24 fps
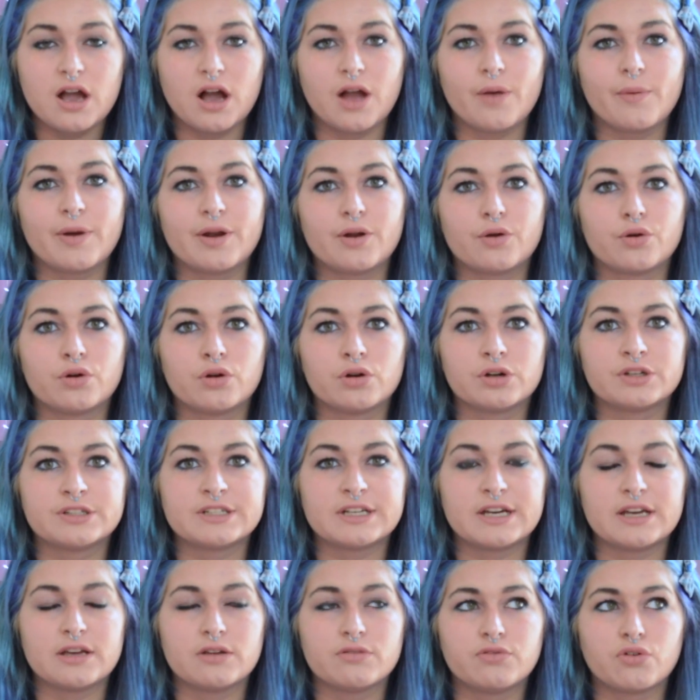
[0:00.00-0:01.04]
I went on
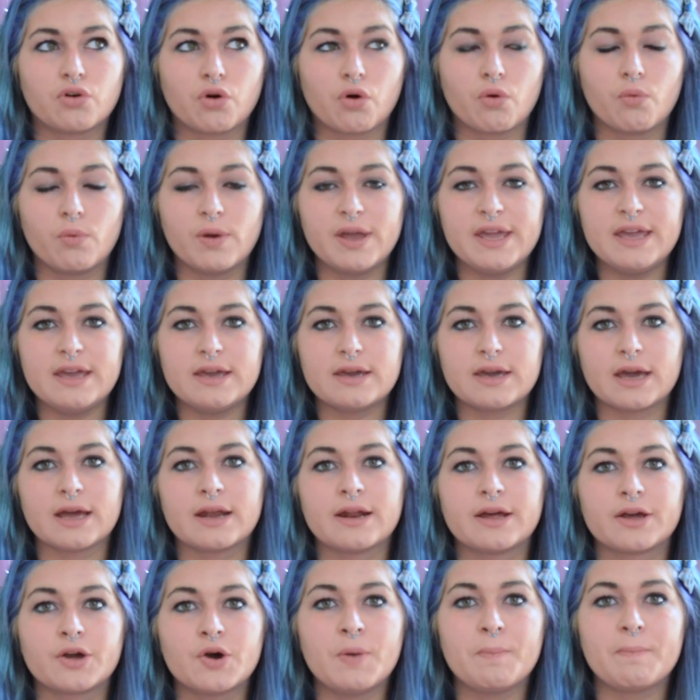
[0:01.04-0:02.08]
holiday for a week and
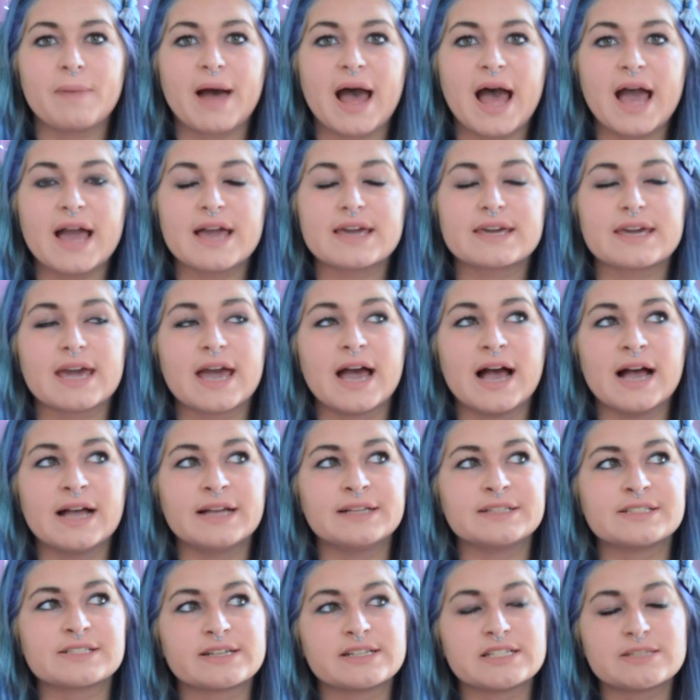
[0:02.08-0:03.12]
I got back
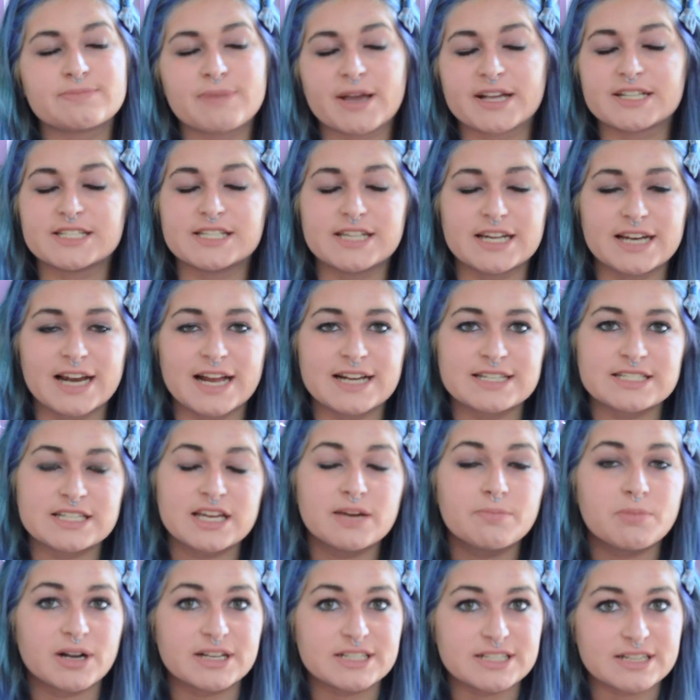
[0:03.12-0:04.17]
and I expected a
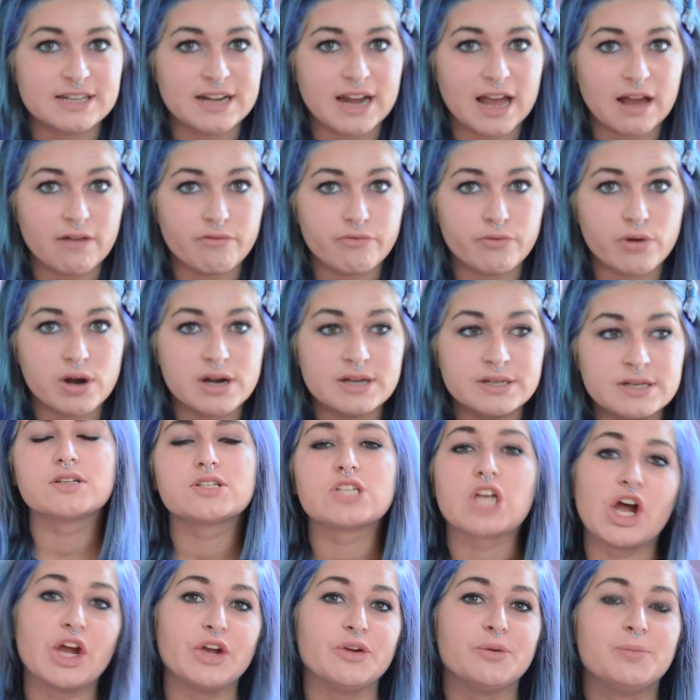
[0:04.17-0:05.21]
letter, but I didn't have one.
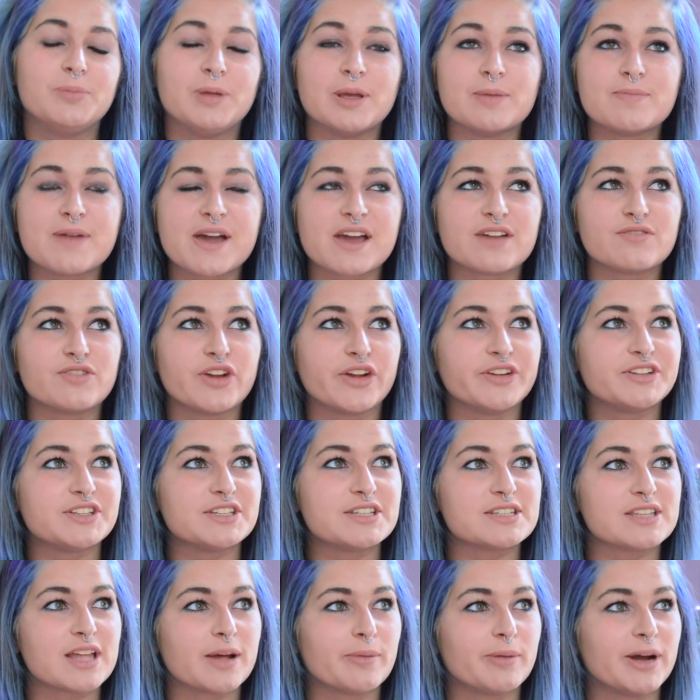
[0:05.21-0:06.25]
So you may have
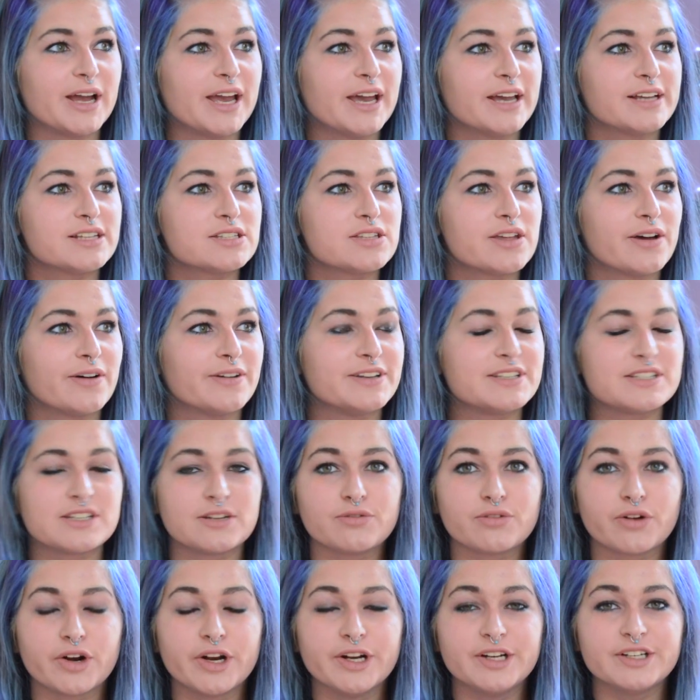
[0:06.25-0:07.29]
noticed that my hairstyle is
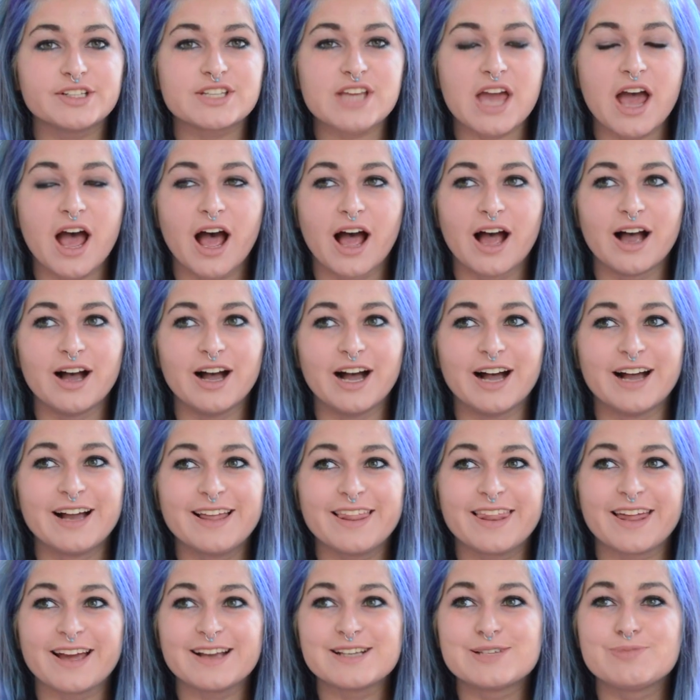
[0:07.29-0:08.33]
different.
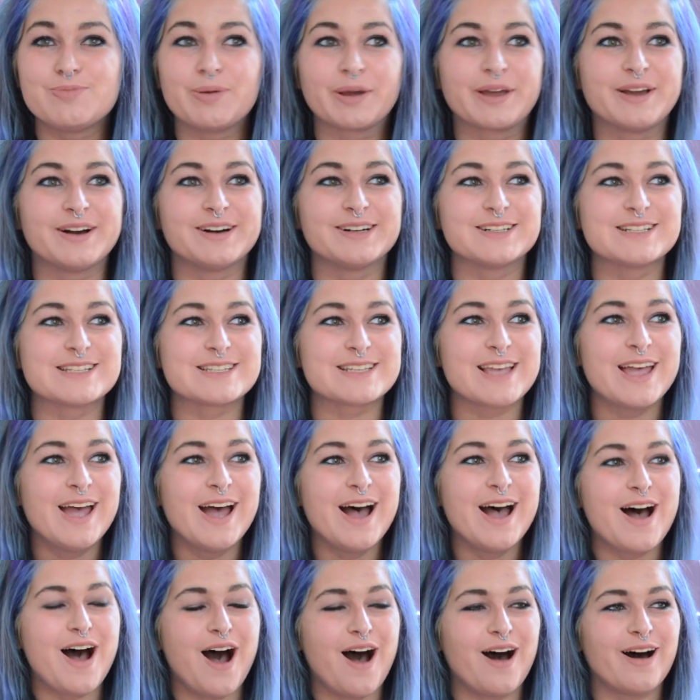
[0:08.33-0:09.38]
That is because
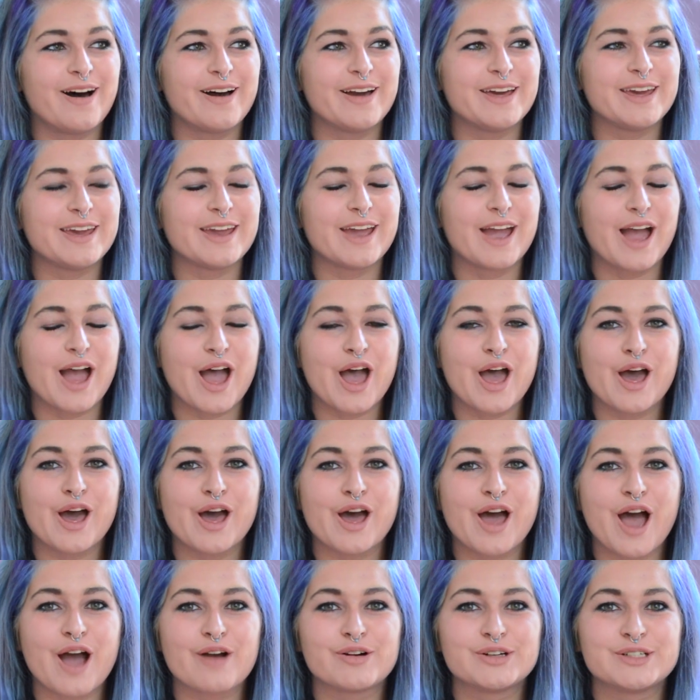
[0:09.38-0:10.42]

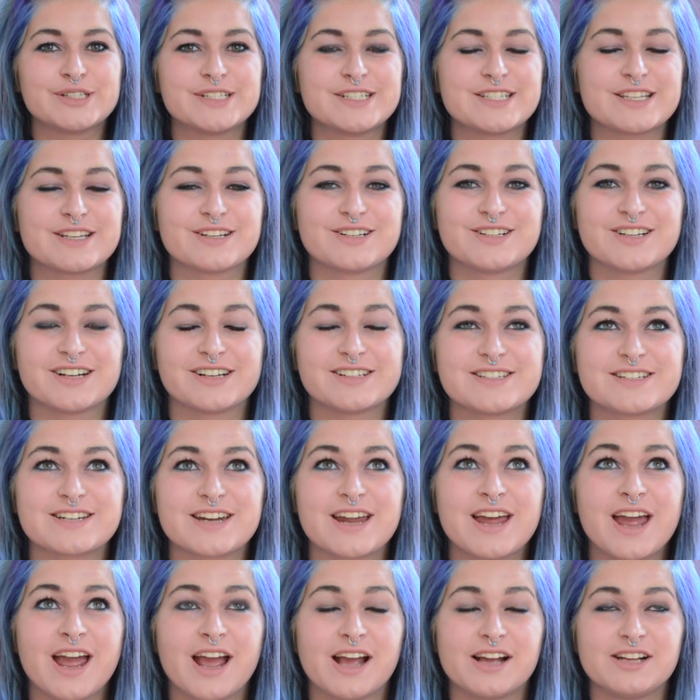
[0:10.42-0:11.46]
I was just
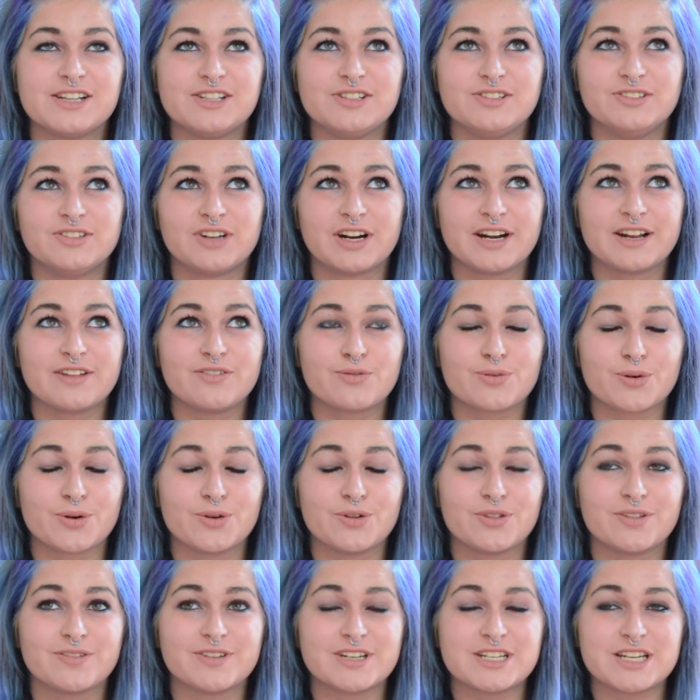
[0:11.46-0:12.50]
running
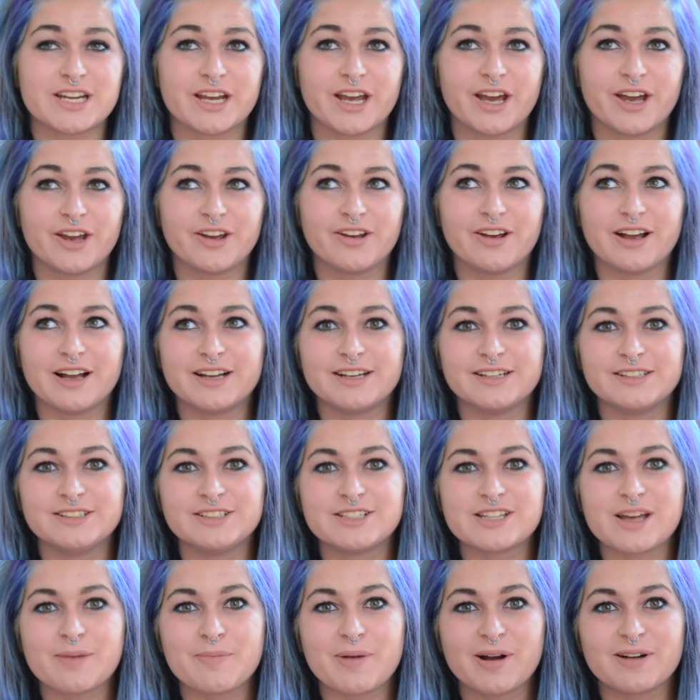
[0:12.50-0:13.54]
through the video
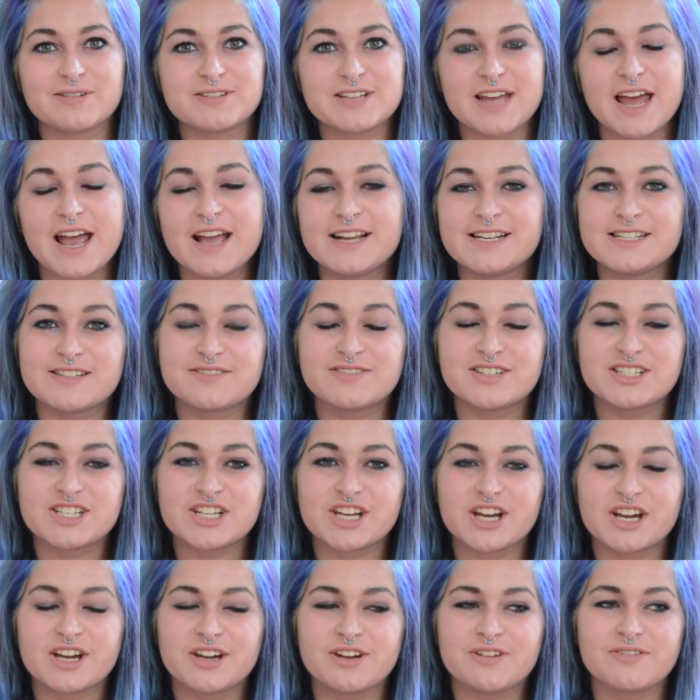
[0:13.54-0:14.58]
and about to edit the
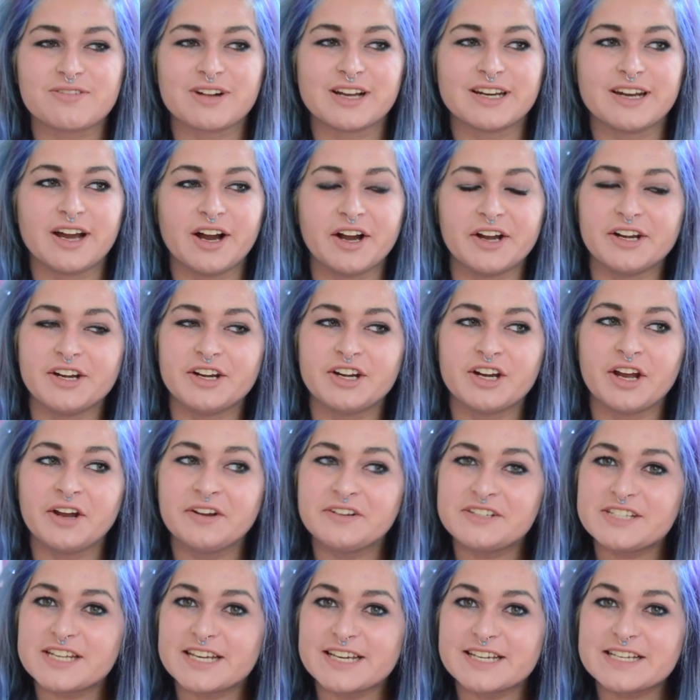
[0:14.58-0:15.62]
video when I
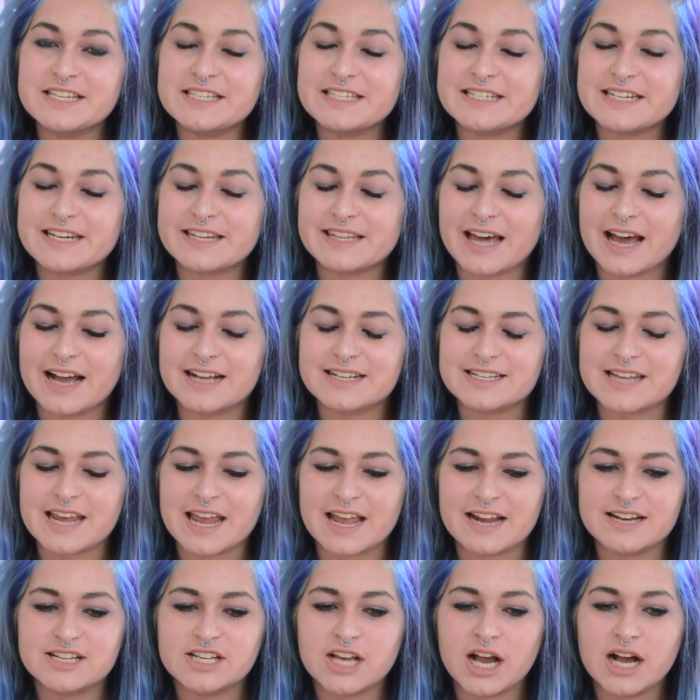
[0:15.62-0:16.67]
noticed that
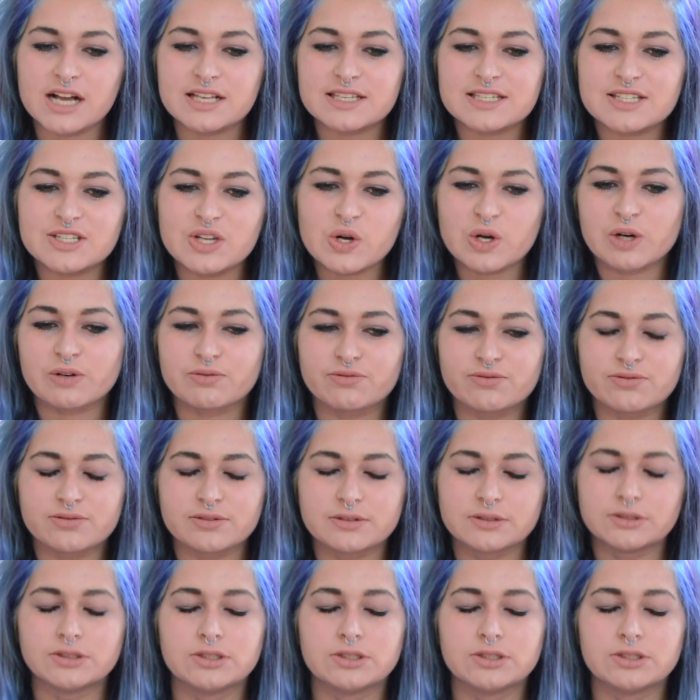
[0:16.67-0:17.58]
it cuts off.